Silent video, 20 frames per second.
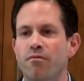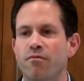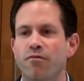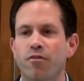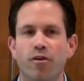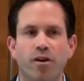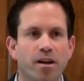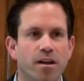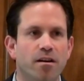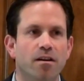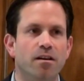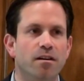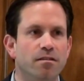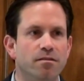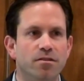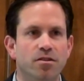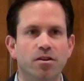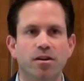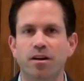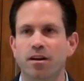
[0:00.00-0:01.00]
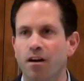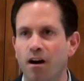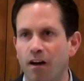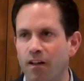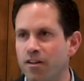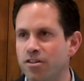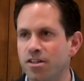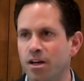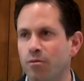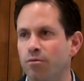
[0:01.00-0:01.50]
For a year during
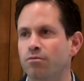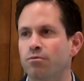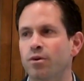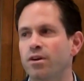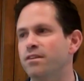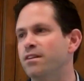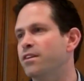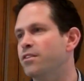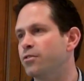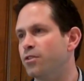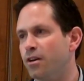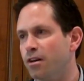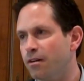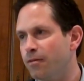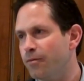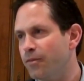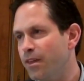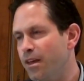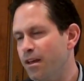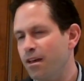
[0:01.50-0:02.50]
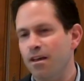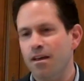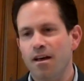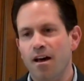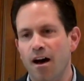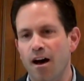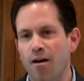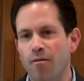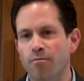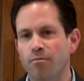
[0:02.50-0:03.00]
college, I went to Israel.
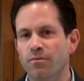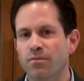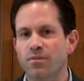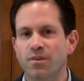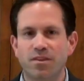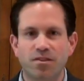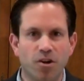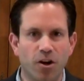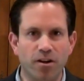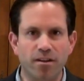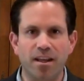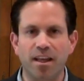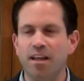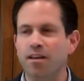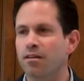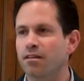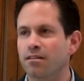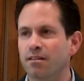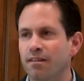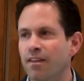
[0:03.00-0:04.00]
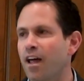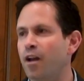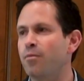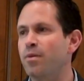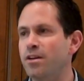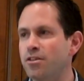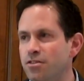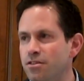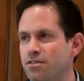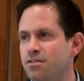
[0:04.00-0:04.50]
Started taking a lot of
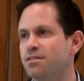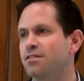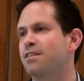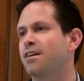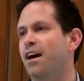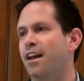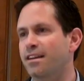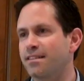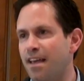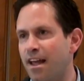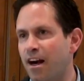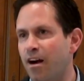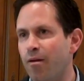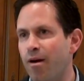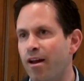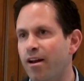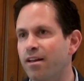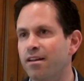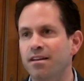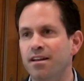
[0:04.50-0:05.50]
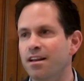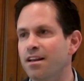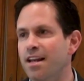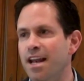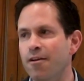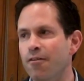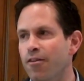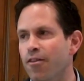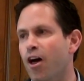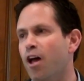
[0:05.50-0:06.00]
pictures, got excited about it,
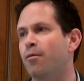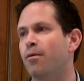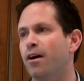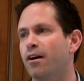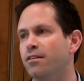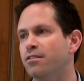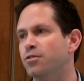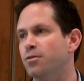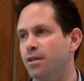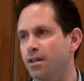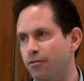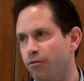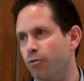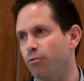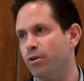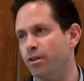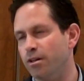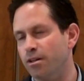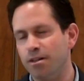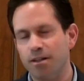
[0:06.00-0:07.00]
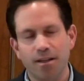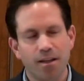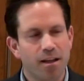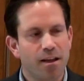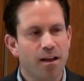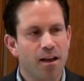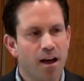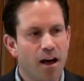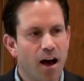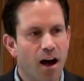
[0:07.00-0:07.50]
never thought about doing it for real.
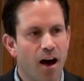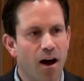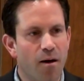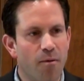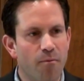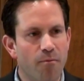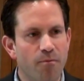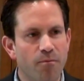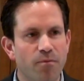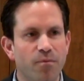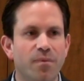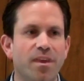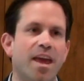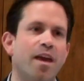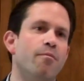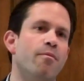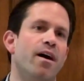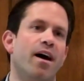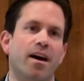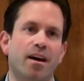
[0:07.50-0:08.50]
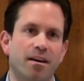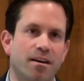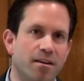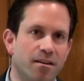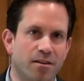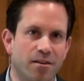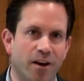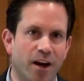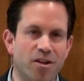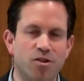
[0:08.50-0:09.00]
Came back,
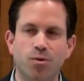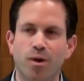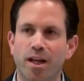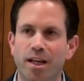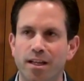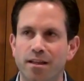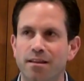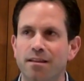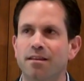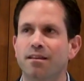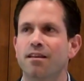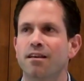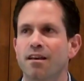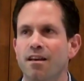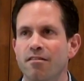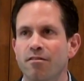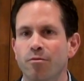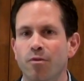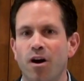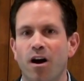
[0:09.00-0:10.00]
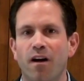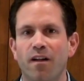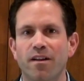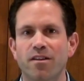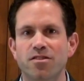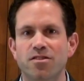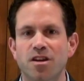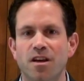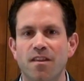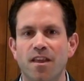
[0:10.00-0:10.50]
graduated from
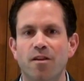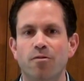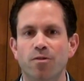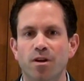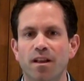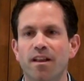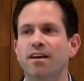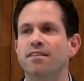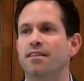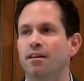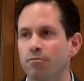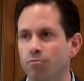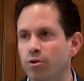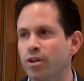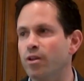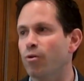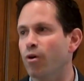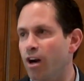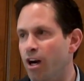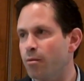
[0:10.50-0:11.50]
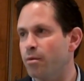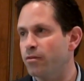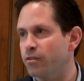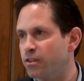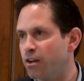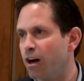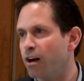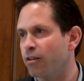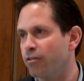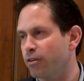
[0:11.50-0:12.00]
college, and then realized I really wanted to be a
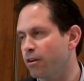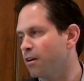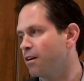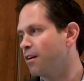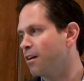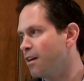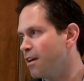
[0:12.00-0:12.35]
photographer.